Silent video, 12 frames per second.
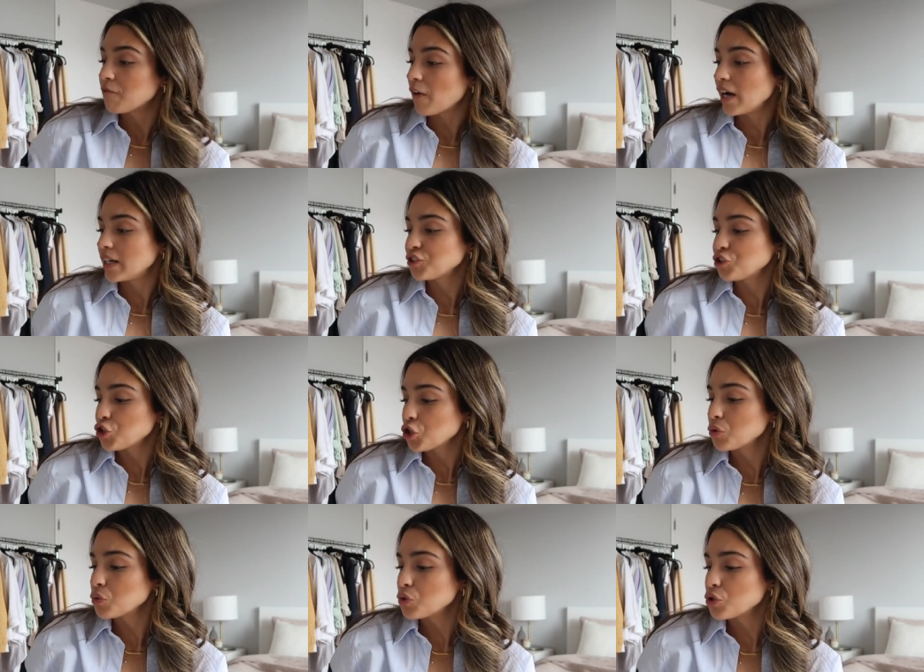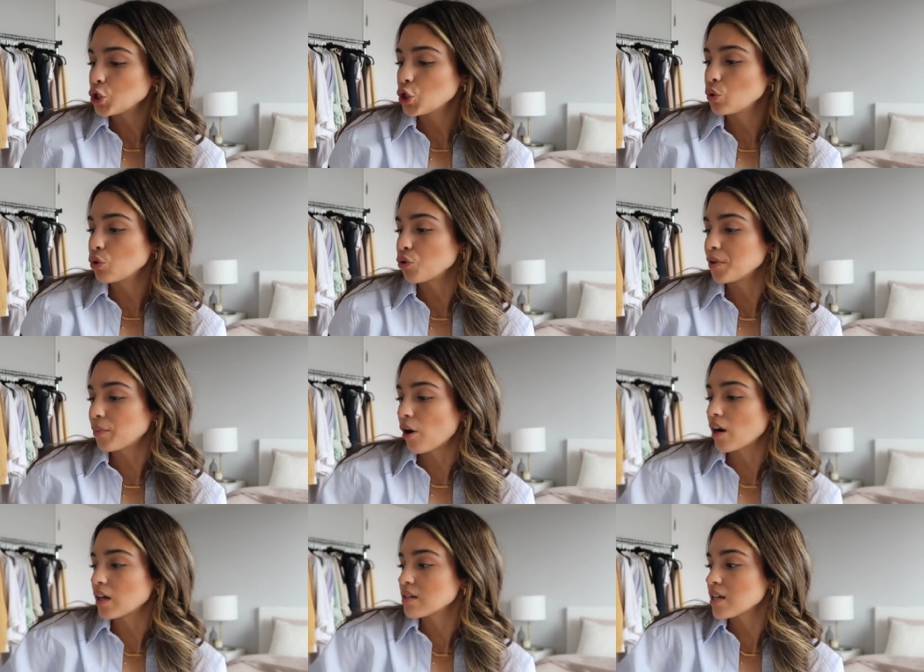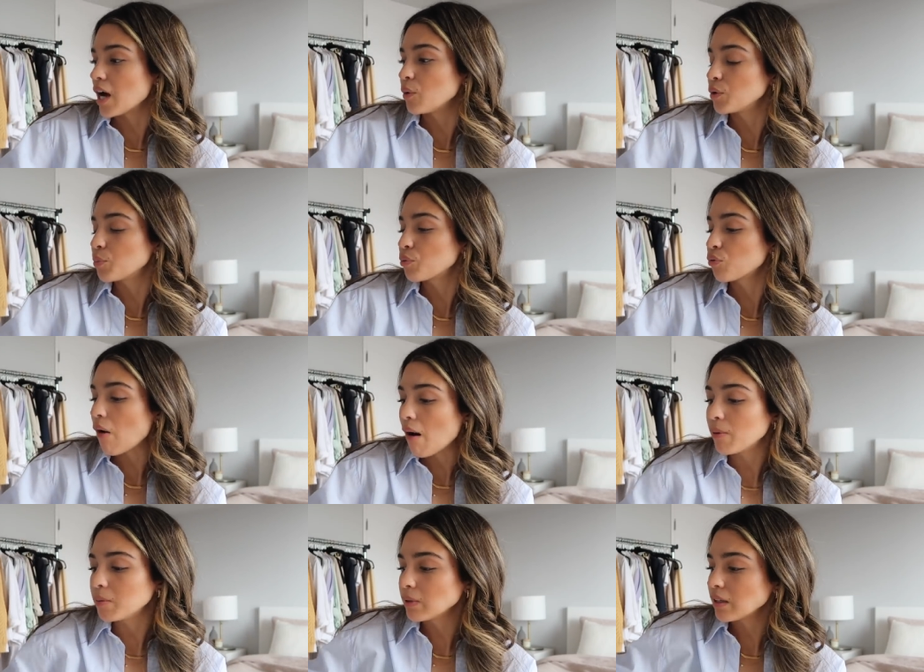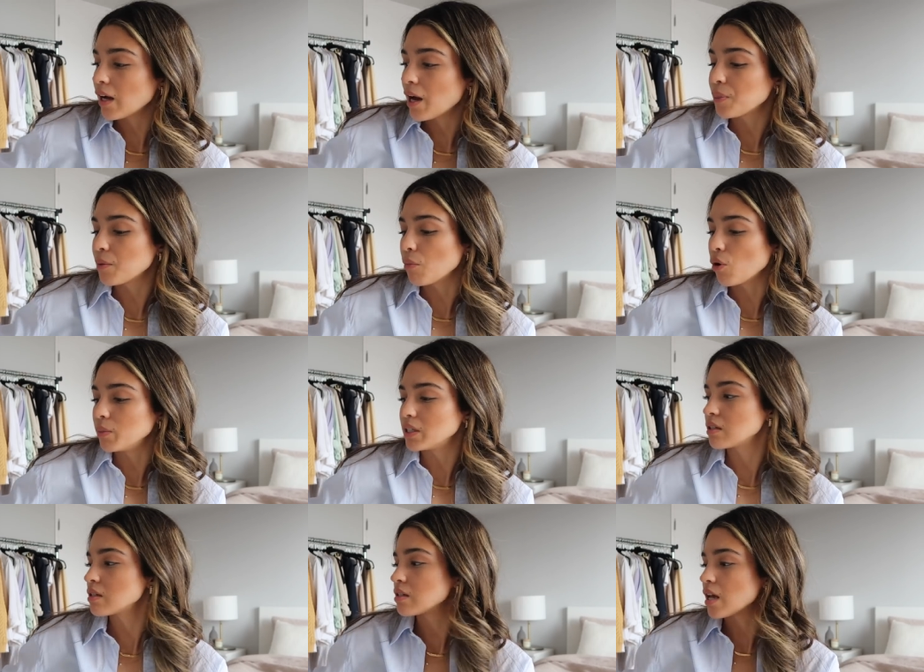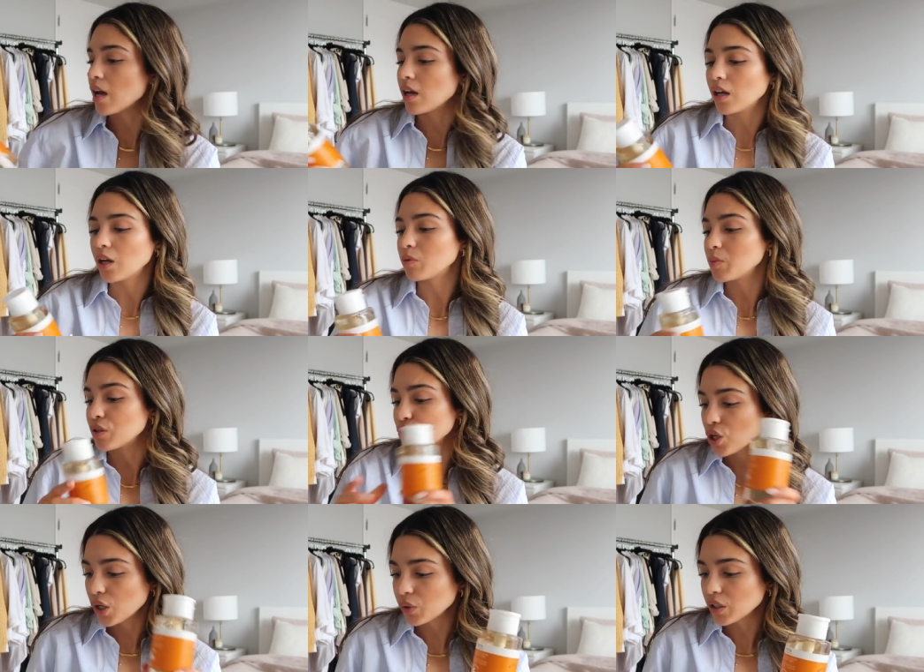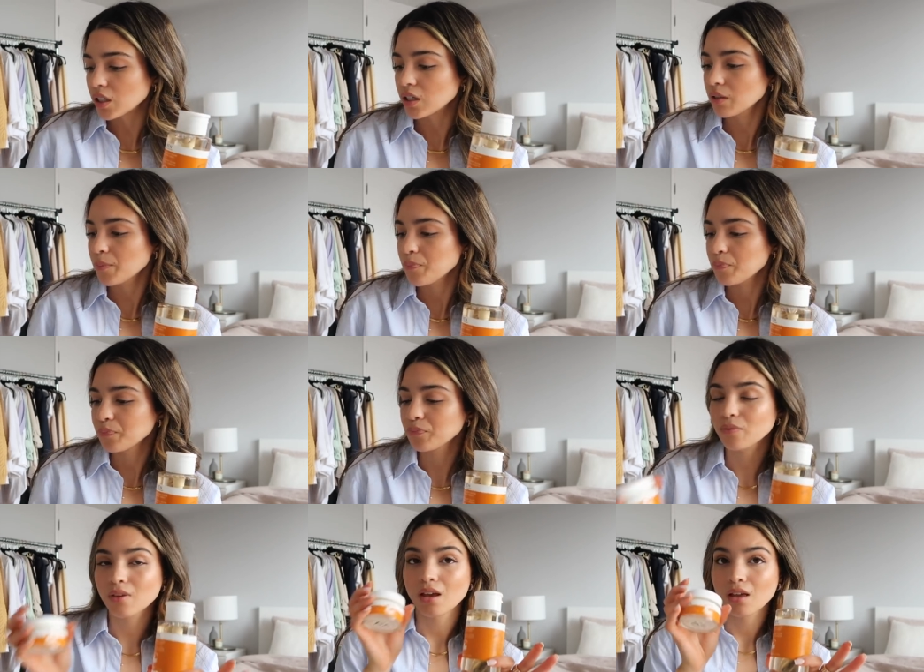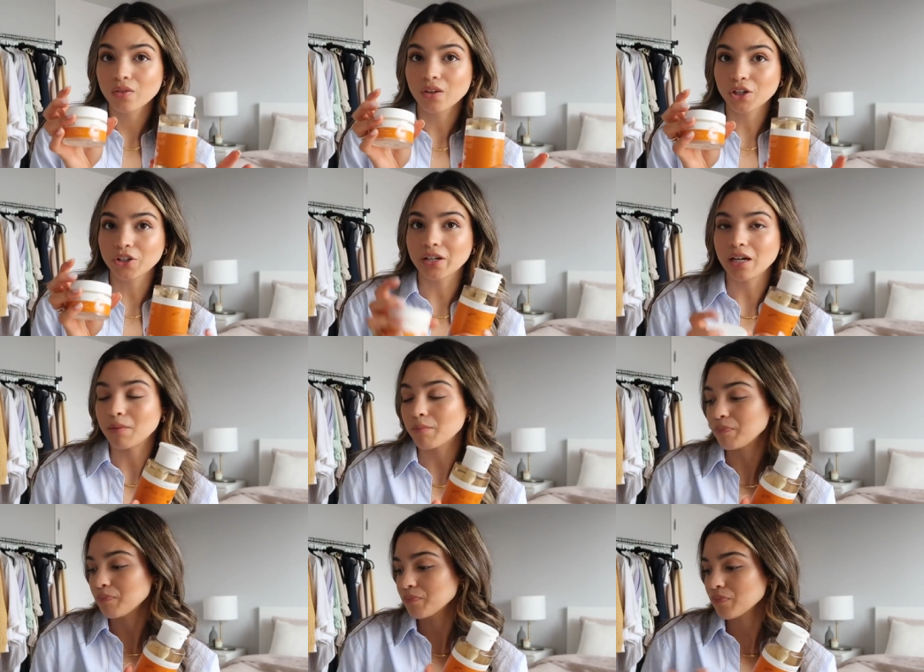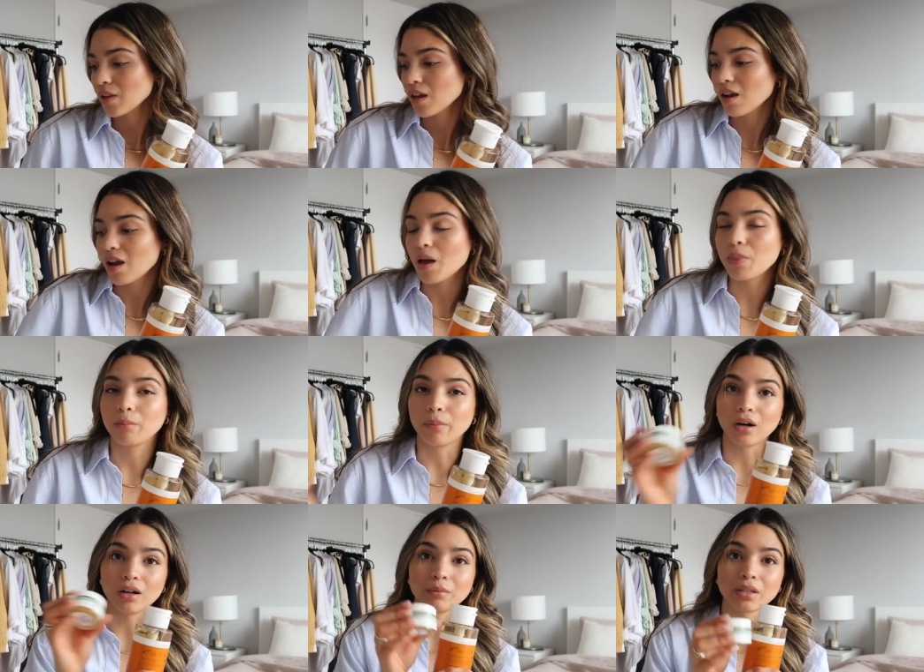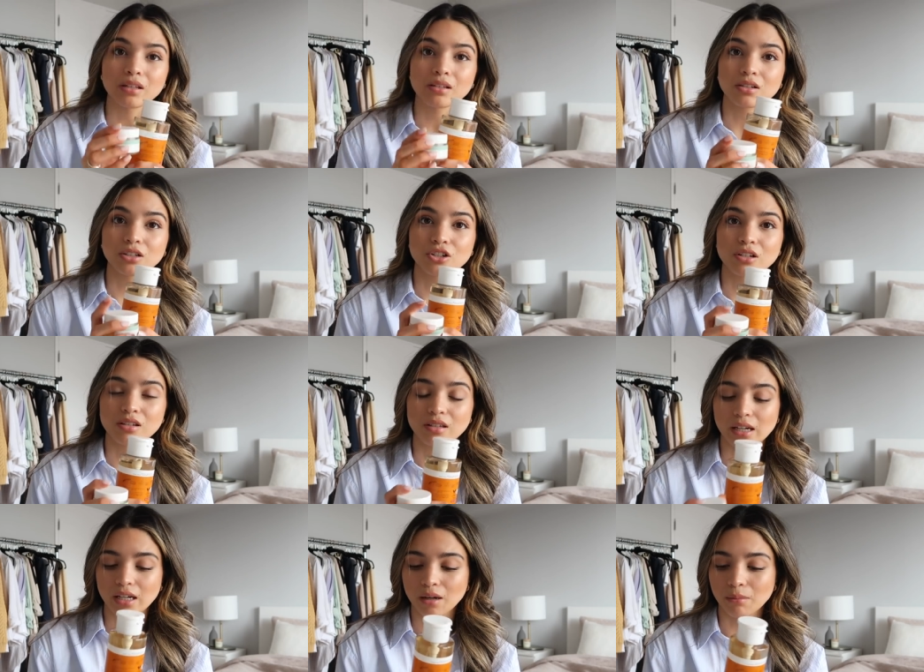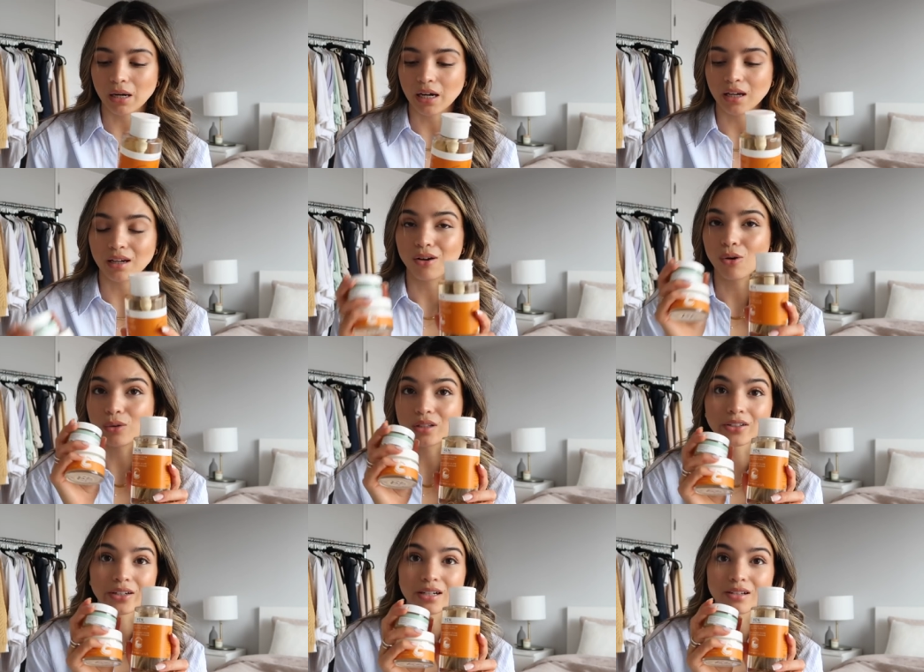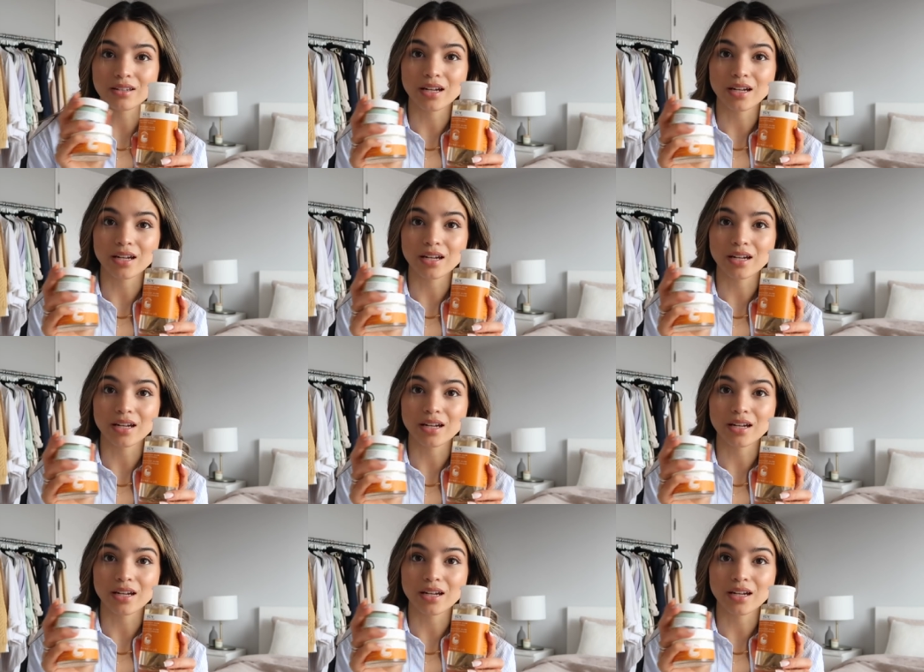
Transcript: If I had to choose two to three products, I would probably at the moment say it would be the toner, the cream, and the balm. These are just like my holy grails.